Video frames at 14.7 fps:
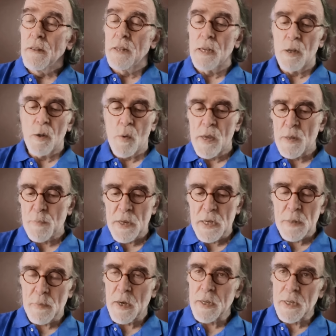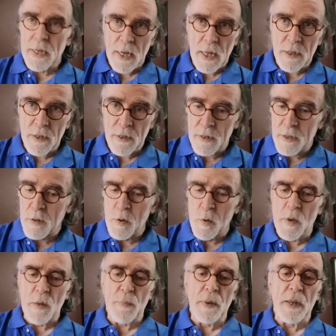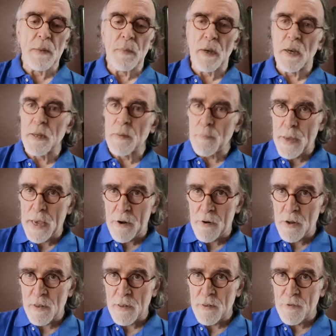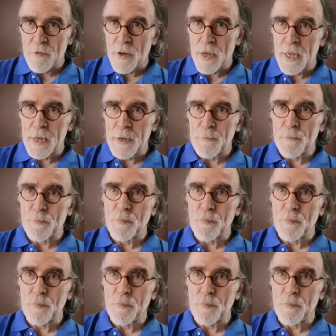there'll always be demand in London. There'll always be demand in Paris, right?